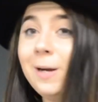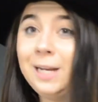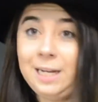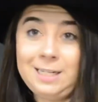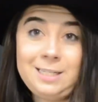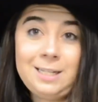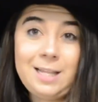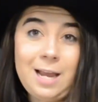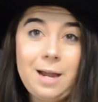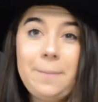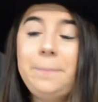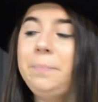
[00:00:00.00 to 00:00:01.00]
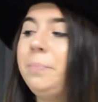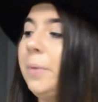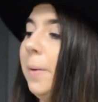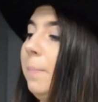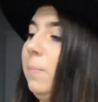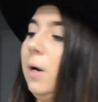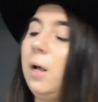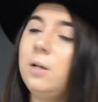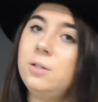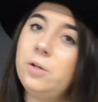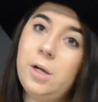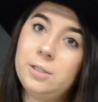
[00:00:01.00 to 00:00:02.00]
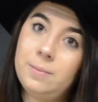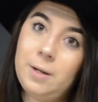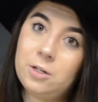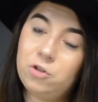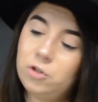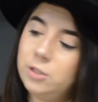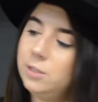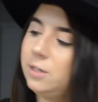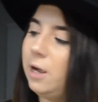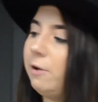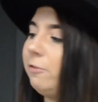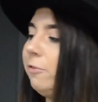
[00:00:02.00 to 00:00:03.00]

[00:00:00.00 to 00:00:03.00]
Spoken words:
and I did that. but I also got some extra stuff.